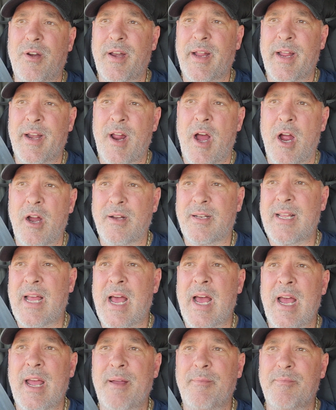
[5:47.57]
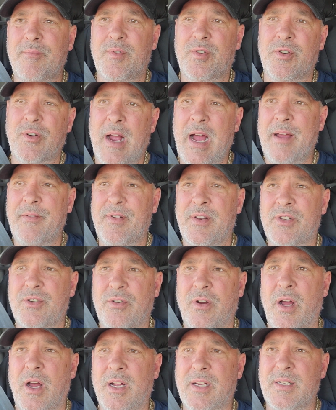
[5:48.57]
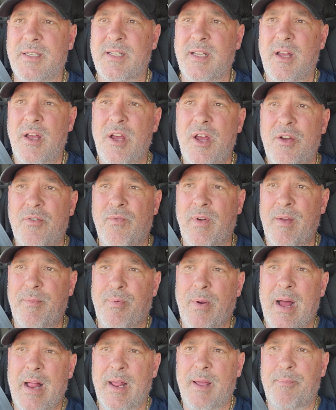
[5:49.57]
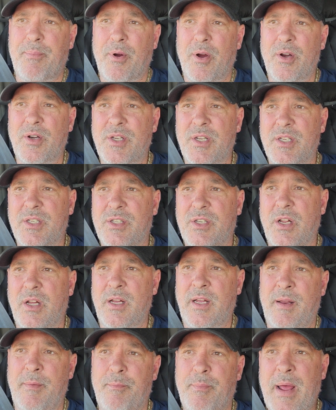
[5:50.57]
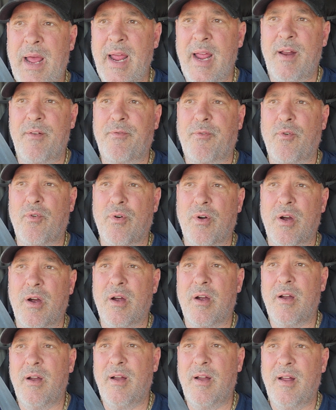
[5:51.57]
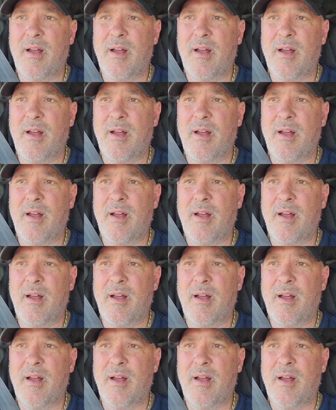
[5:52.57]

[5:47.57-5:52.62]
in our time driving trucks. We've probably purchased and paid for